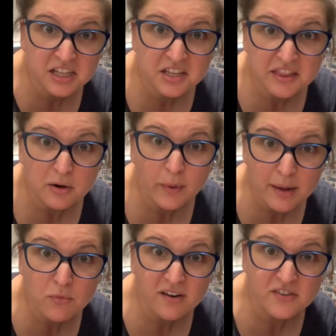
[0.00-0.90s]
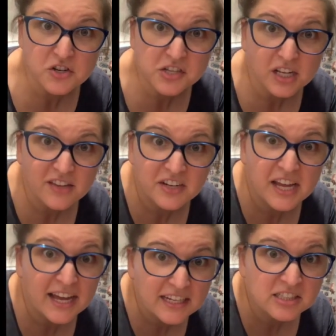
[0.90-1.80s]
They're way more versatile of a
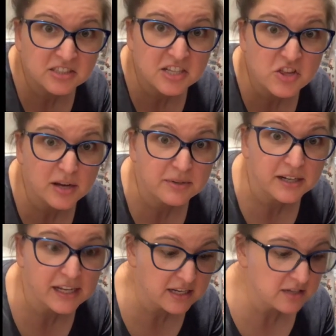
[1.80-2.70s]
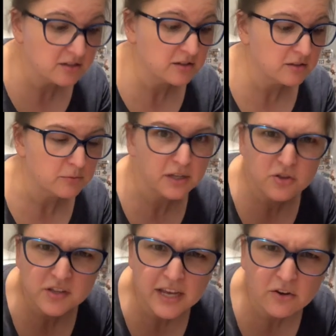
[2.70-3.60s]
nut. Good job, Ariane. What did you
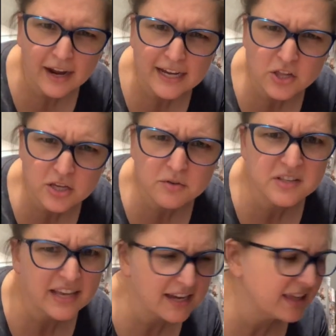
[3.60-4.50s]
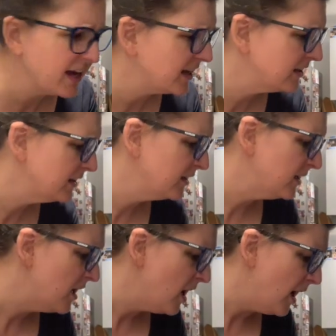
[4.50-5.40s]
say, crack shoes? Heck yeah.
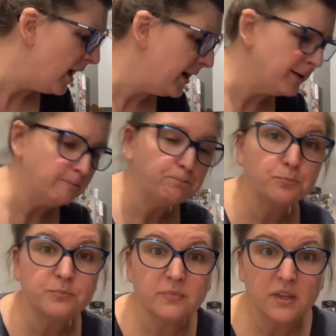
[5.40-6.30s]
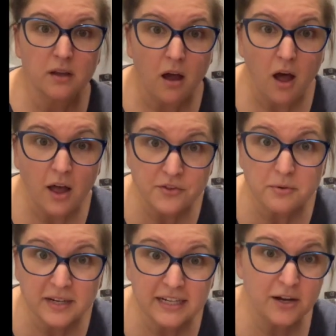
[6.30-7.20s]
Also, we're
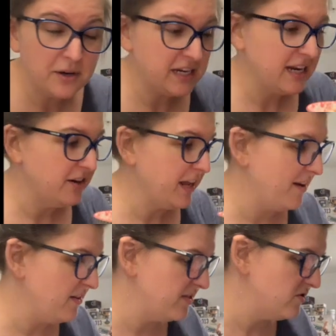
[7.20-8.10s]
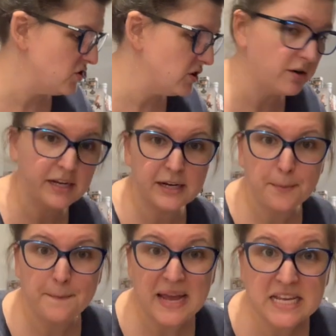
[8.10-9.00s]
gonna go into here to have a sturdier
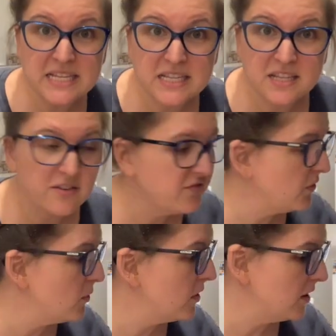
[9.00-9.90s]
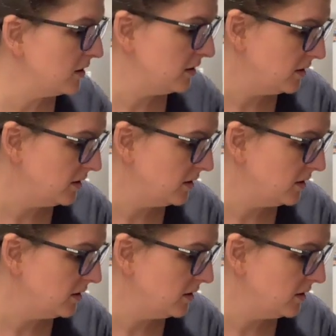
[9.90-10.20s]
base for